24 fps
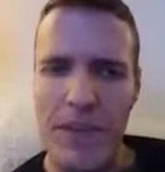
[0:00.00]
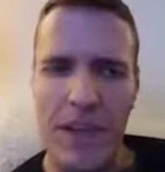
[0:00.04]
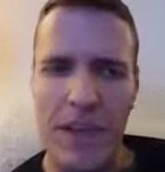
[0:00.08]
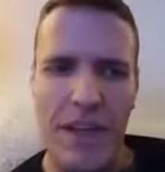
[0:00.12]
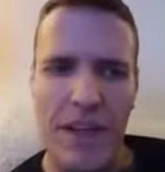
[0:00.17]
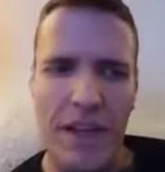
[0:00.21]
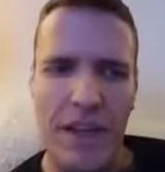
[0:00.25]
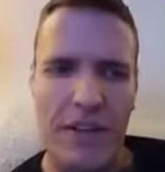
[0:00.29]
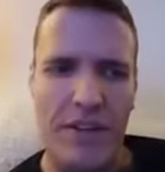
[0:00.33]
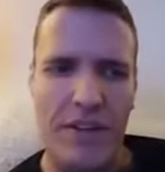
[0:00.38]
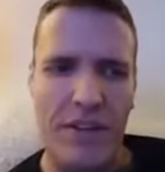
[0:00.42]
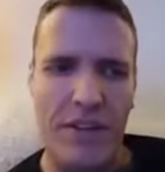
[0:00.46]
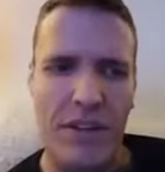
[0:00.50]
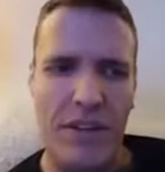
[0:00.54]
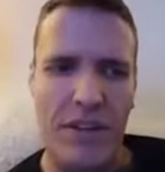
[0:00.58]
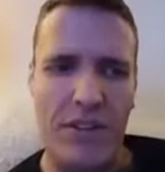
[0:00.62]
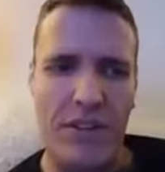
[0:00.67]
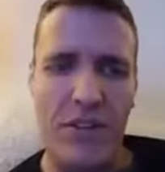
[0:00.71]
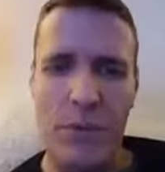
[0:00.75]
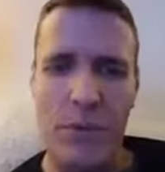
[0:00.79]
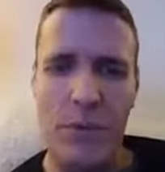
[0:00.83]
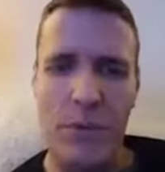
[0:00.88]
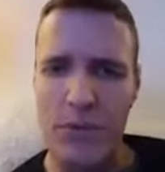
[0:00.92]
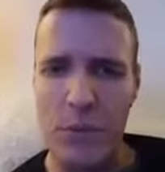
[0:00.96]
And
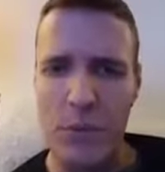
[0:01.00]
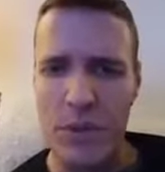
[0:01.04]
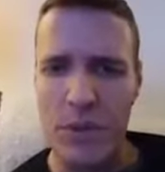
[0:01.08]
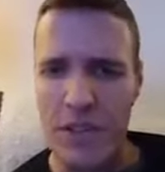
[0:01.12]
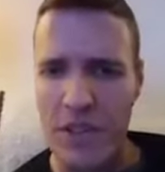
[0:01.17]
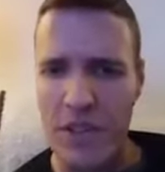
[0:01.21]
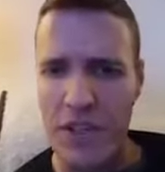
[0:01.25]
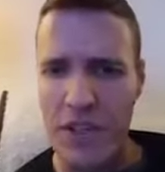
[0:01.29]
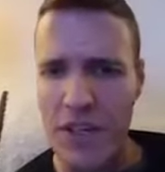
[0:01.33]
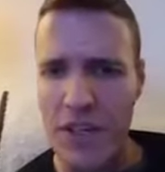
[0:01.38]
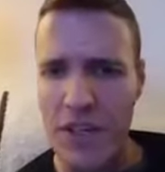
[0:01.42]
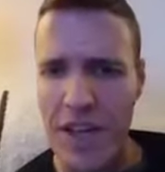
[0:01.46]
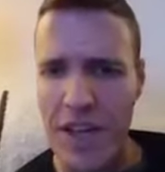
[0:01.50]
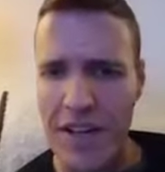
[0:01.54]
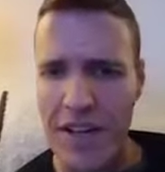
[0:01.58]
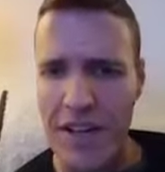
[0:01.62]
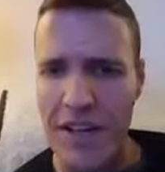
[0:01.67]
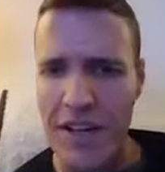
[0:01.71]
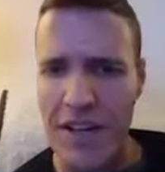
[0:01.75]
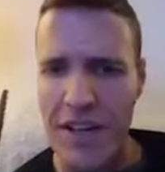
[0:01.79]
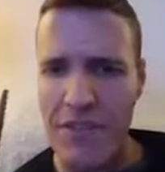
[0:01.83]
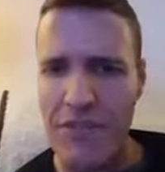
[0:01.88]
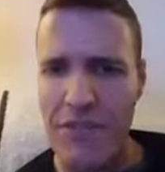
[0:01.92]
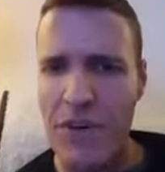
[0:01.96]
she was really good at
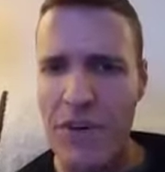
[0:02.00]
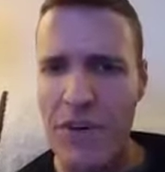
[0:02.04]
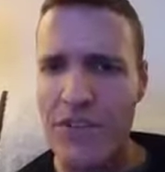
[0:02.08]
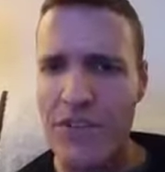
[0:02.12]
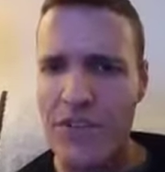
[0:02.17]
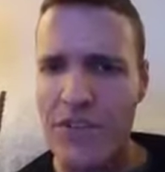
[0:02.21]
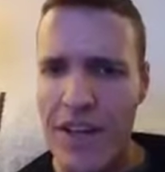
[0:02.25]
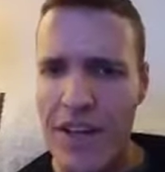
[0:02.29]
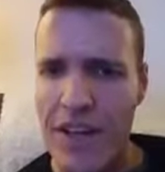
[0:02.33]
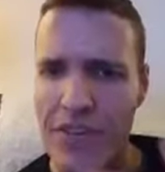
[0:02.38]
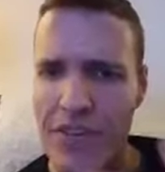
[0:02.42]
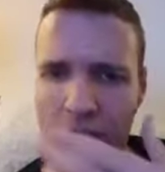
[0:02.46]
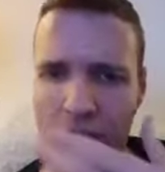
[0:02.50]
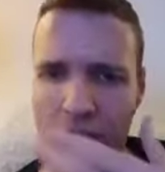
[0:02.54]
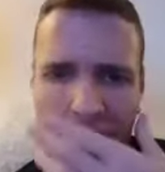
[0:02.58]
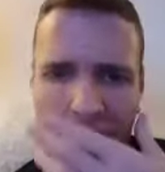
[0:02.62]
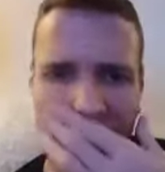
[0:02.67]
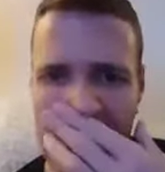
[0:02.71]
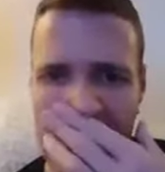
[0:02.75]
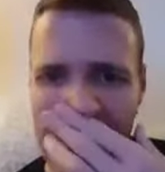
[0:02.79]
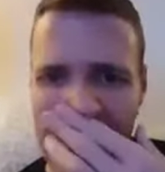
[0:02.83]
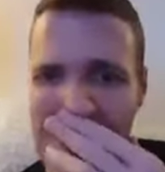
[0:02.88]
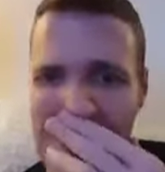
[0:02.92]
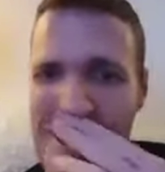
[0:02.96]
it at first. Actually,
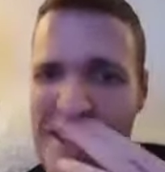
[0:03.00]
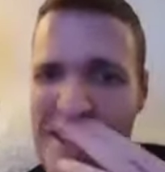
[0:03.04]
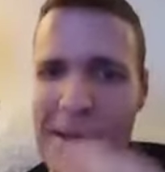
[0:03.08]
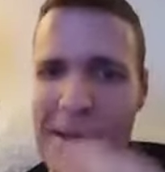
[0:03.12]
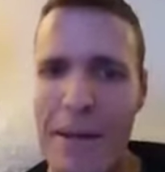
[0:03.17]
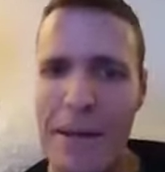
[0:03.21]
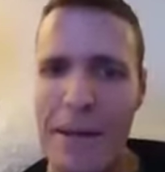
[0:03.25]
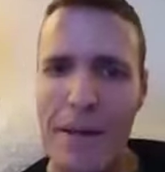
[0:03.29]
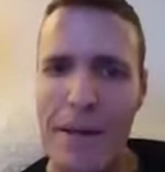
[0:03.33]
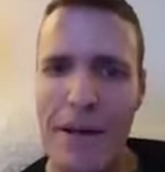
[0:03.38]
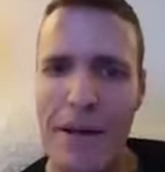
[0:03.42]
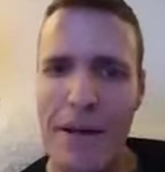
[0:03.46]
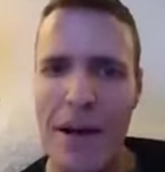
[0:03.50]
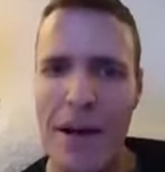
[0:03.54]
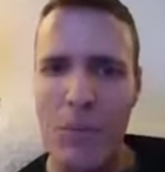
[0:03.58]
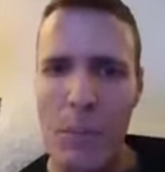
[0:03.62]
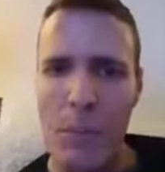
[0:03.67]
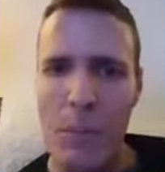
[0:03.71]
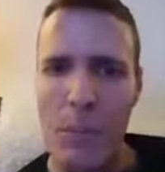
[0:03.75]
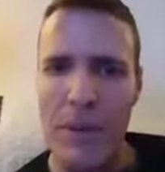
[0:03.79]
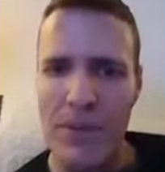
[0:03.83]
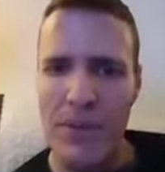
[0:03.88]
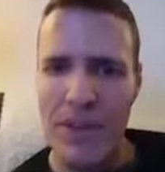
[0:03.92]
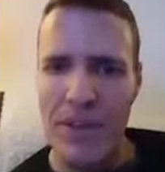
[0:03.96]
she
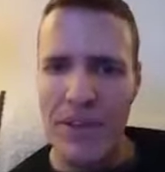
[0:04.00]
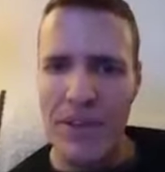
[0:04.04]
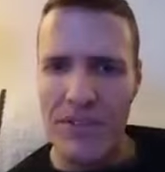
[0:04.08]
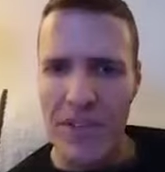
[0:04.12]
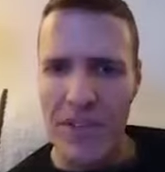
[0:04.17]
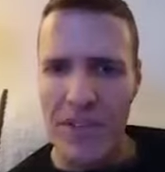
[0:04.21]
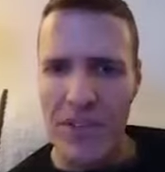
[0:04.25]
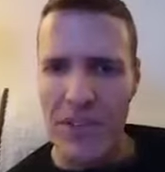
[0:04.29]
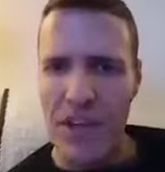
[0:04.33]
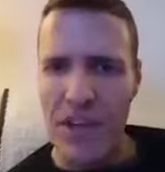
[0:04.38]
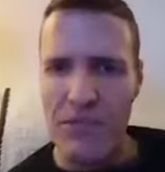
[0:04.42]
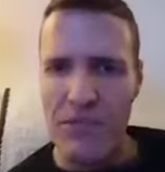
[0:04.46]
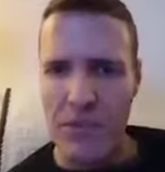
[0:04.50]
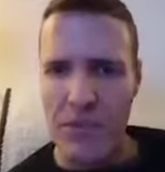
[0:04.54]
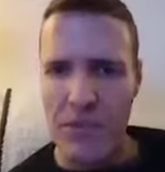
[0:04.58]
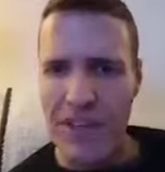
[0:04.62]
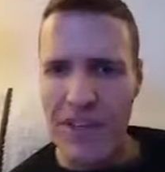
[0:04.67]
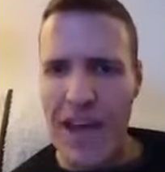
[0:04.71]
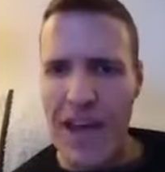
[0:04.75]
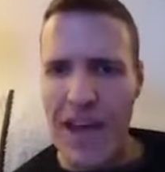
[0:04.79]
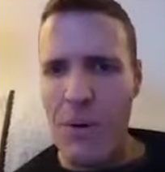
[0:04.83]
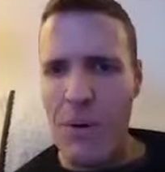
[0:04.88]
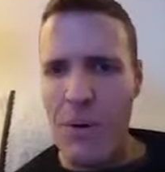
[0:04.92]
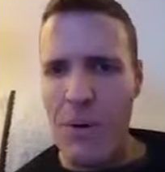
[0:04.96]
would paint things like the Eiffel
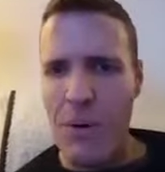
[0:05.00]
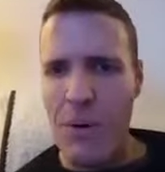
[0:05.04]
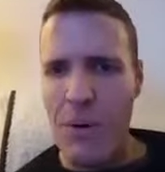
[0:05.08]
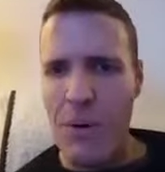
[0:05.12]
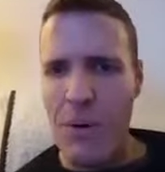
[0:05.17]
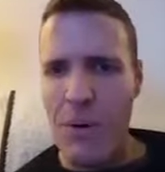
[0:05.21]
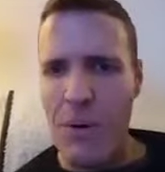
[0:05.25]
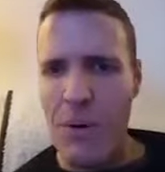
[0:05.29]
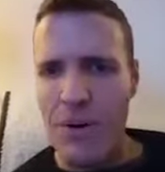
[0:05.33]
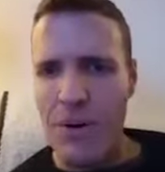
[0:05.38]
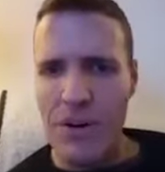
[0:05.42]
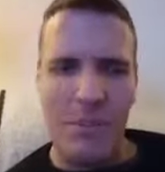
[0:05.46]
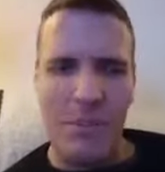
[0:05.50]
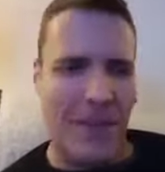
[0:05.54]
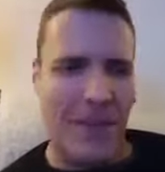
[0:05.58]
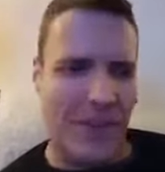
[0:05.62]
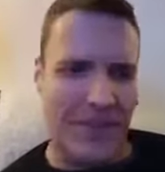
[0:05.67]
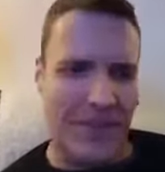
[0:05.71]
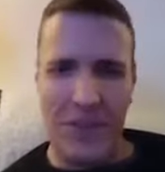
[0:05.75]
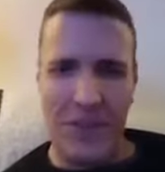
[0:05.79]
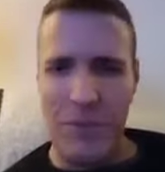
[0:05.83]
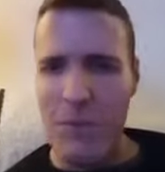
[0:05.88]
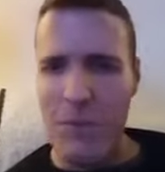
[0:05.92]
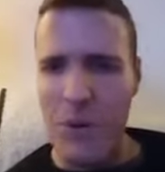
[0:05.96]
Tower,
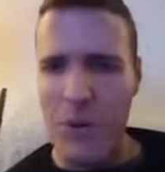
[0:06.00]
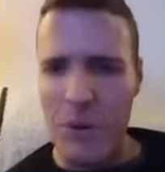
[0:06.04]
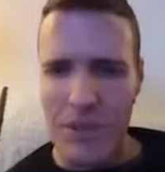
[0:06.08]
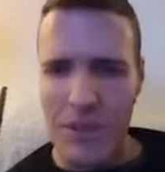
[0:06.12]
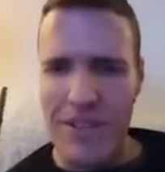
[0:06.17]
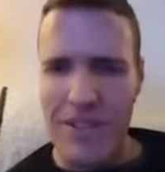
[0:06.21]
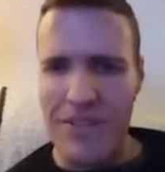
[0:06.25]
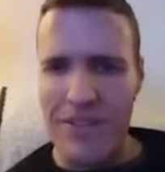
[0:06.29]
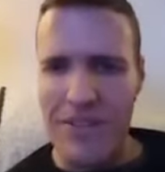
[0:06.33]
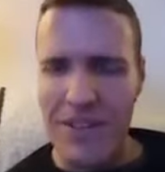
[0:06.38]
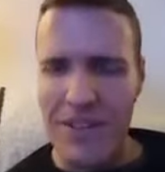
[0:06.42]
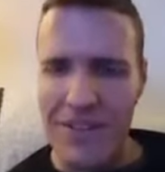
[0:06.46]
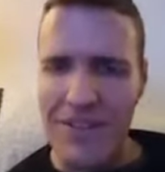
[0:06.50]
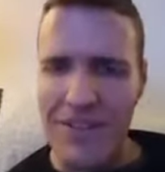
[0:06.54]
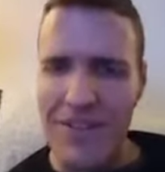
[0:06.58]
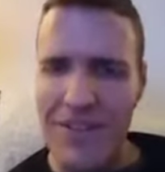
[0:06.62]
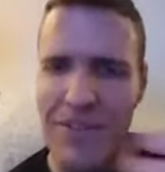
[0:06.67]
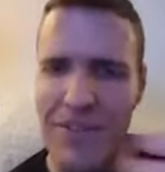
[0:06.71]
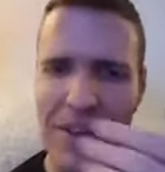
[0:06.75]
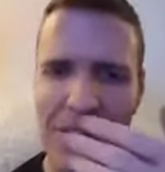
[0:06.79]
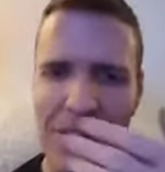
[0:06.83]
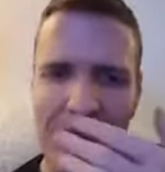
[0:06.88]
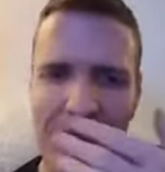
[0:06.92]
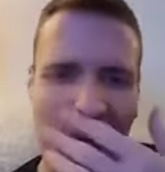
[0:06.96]
paint things like the Mona
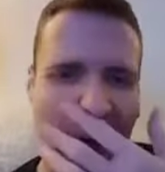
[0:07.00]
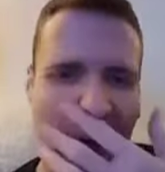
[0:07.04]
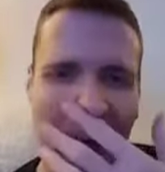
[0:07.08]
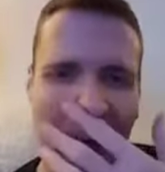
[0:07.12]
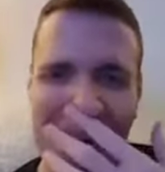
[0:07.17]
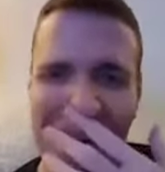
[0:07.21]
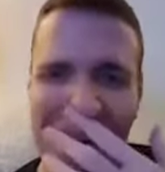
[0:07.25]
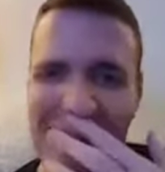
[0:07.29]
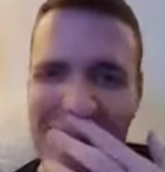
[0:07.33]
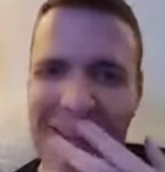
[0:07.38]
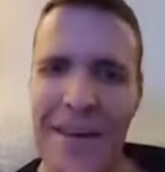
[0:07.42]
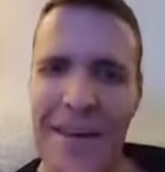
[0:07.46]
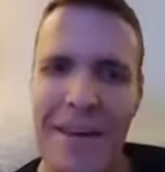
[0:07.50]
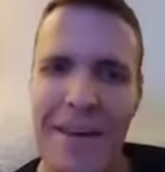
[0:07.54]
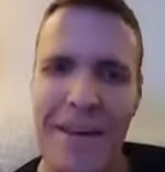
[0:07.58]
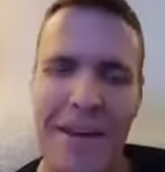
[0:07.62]
Lisa and stuff like that.